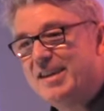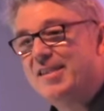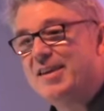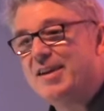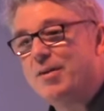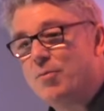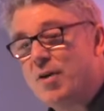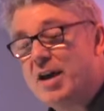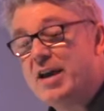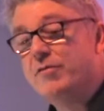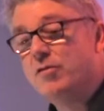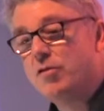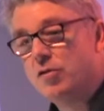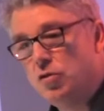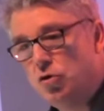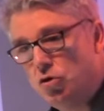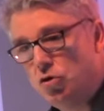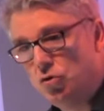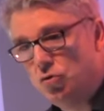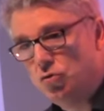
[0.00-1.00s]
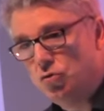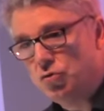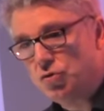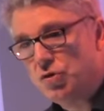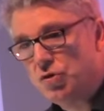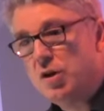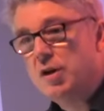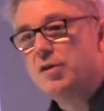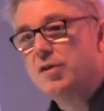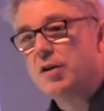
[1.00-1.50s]
They arrived with
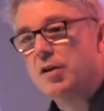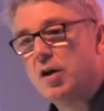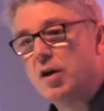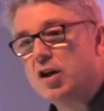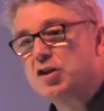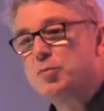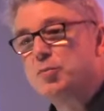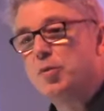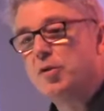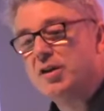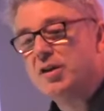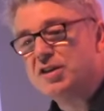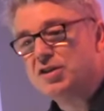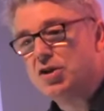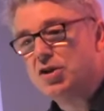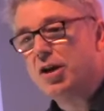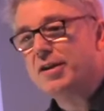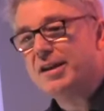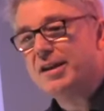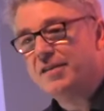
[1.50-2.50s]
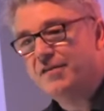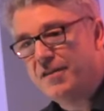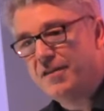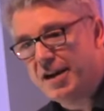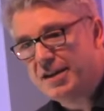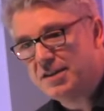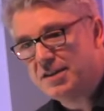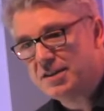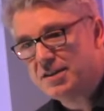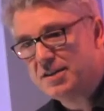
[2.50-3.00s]
news. The gospel is not
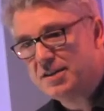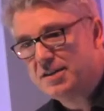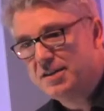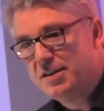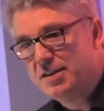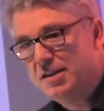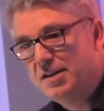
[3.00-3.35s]
advice